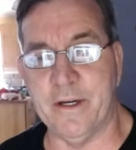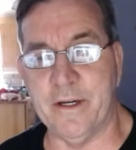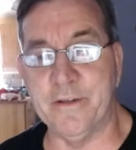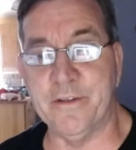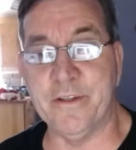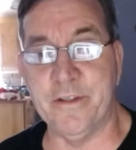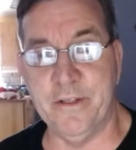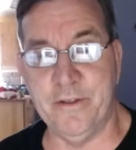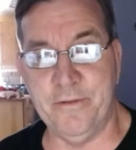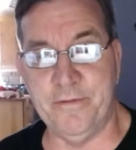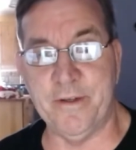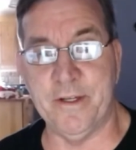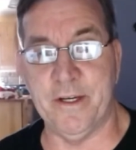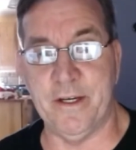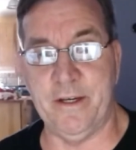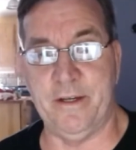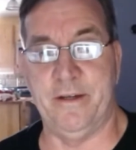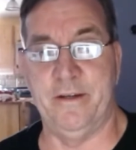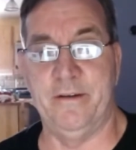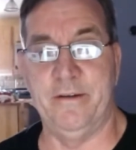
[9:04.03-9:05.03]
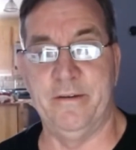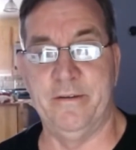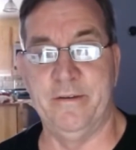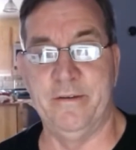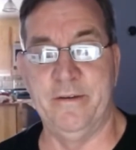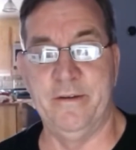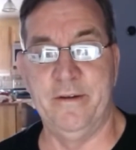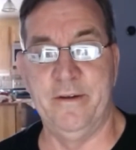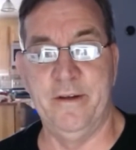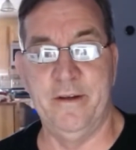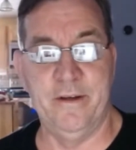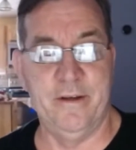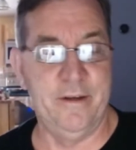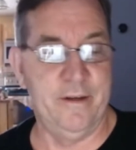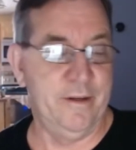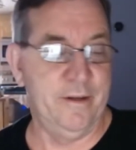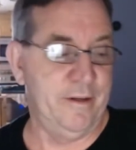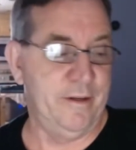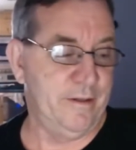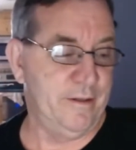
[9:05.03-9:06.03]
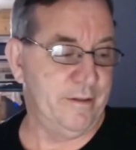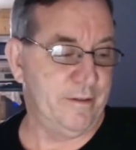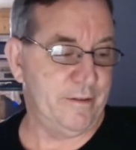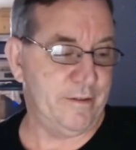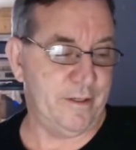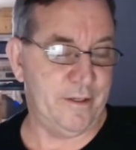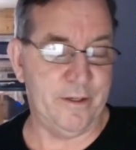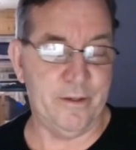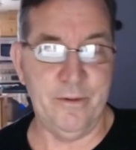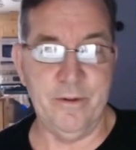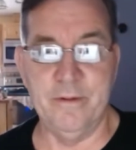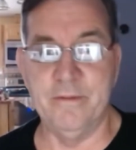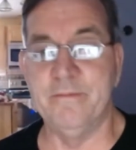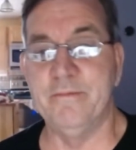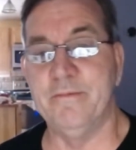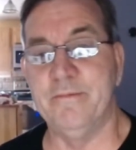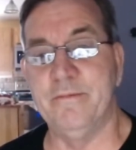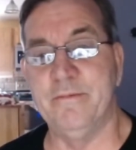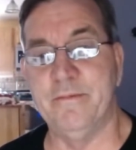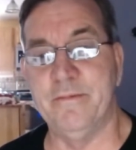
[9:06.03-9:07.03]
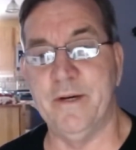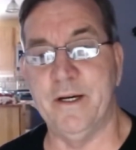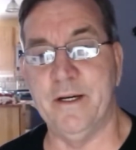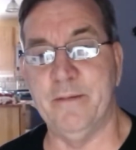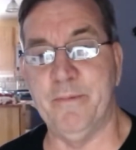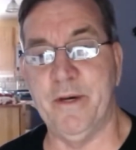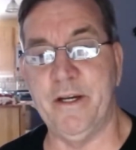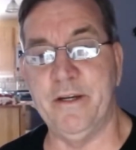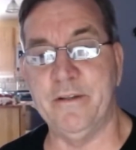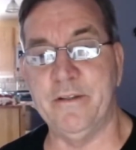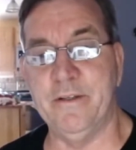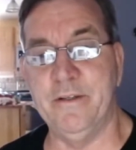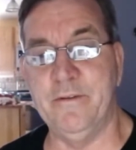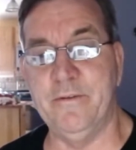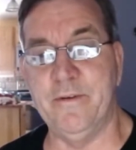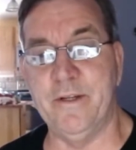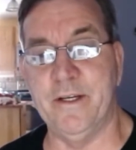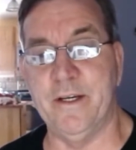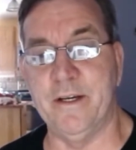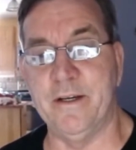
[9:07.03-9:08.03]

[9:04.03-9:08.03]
snowflake. So I made a snowflake.